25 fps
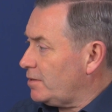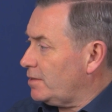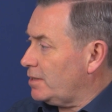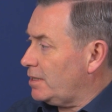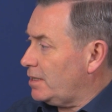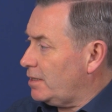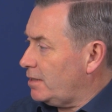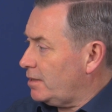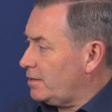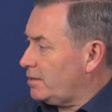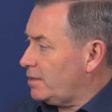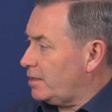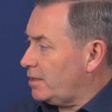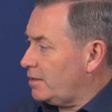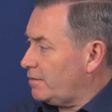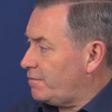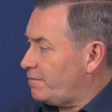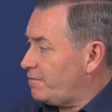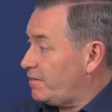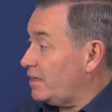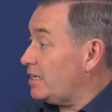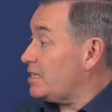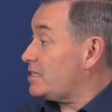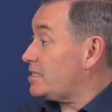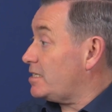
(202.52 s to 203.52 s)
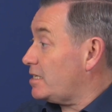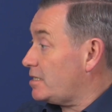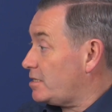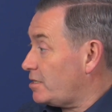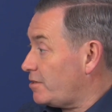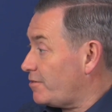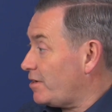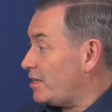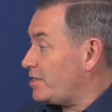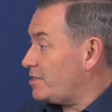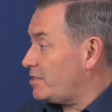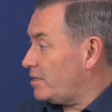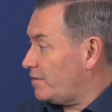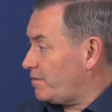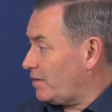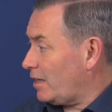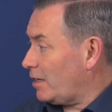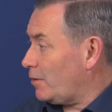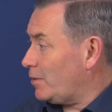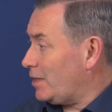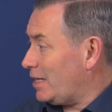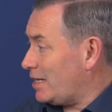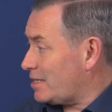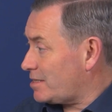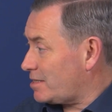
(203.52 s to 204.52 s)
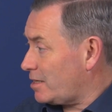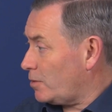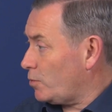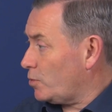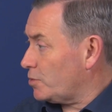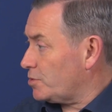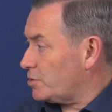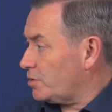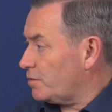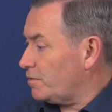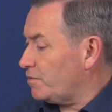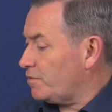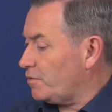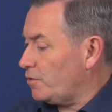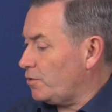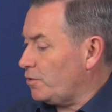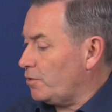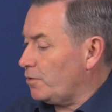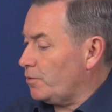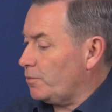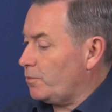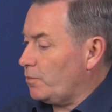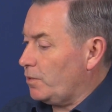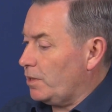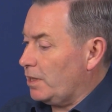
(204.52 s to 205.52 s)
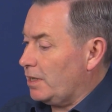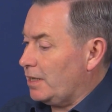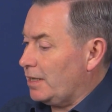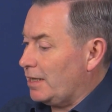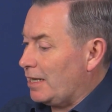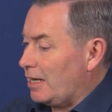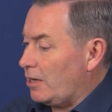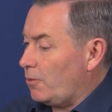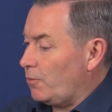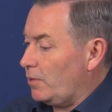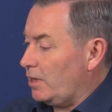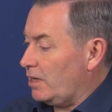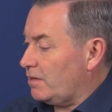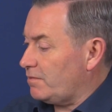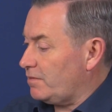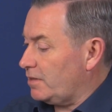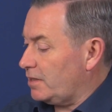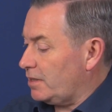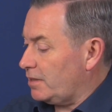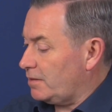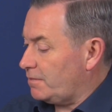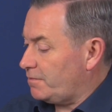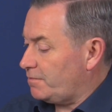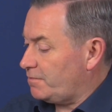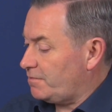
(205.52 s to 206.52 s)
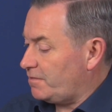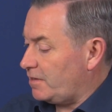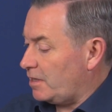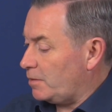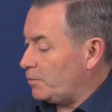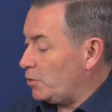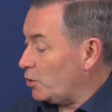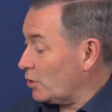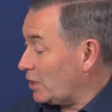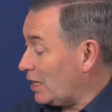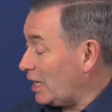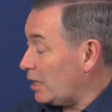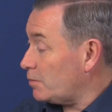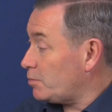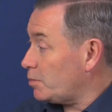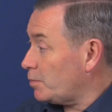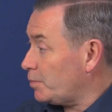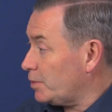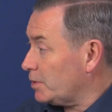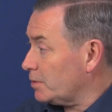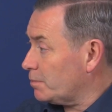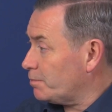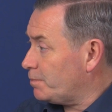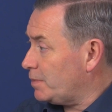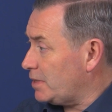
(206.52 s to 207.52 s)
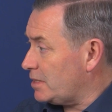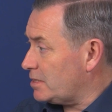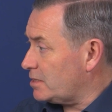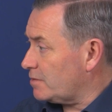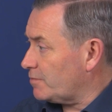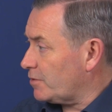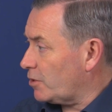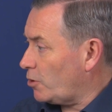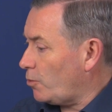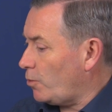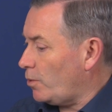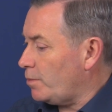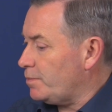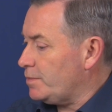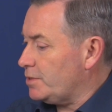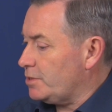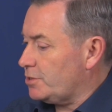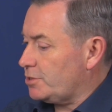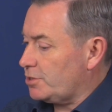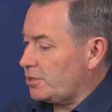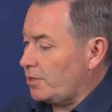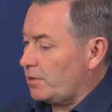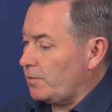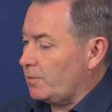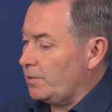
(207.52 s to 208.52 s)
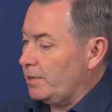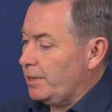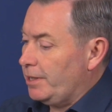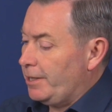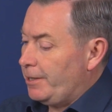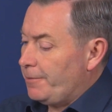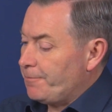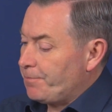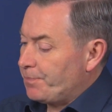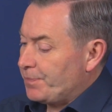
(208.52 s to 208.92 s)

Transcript: on the first iteration of FLIR with the Si124, where now we have a far more capable piece of equipment. So